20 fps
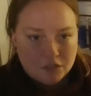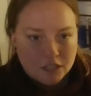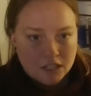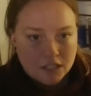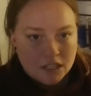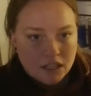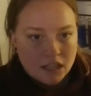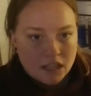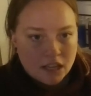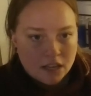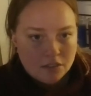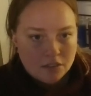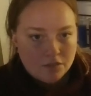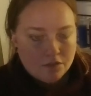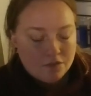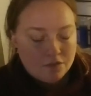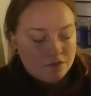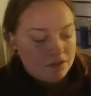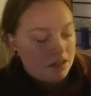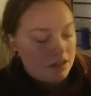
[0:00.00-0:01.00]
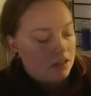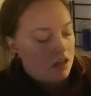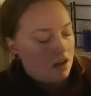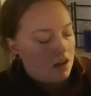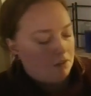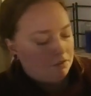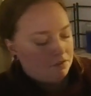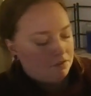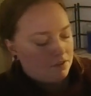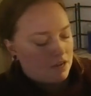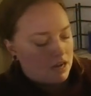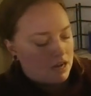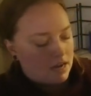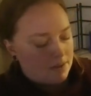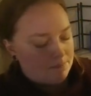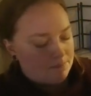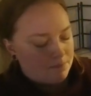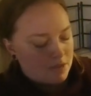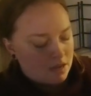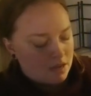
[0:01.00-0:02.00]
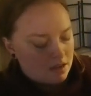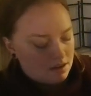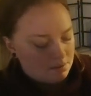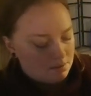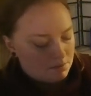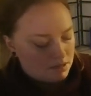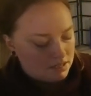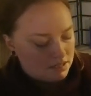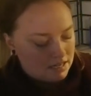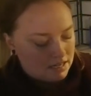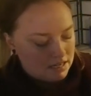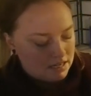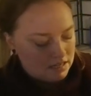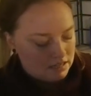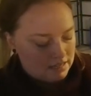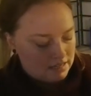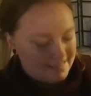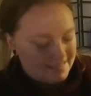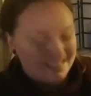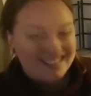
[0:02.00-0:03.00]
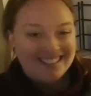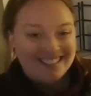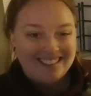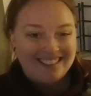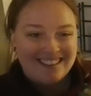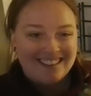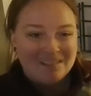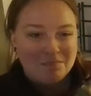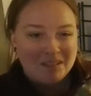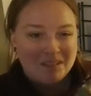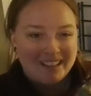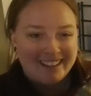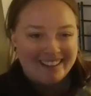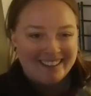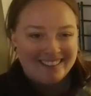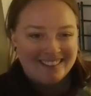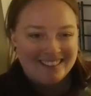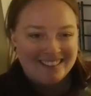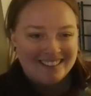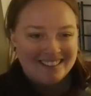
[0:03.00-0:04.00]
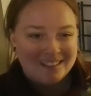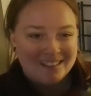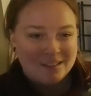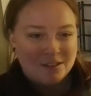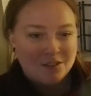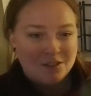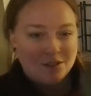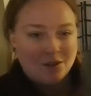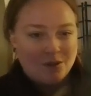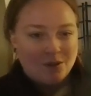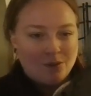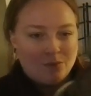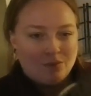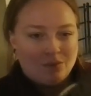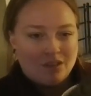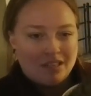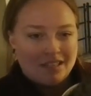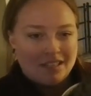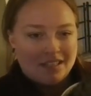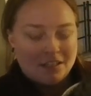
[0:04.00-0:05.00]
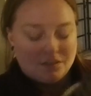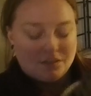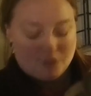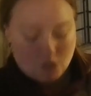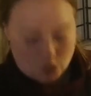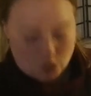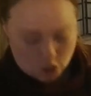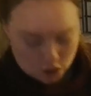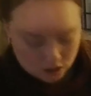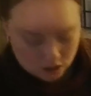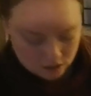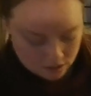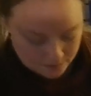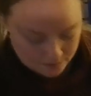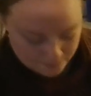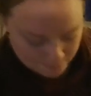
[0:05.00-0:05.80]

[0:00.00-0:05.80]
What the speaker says: fig that fell off. Marzana likes dead plants, so this is for her.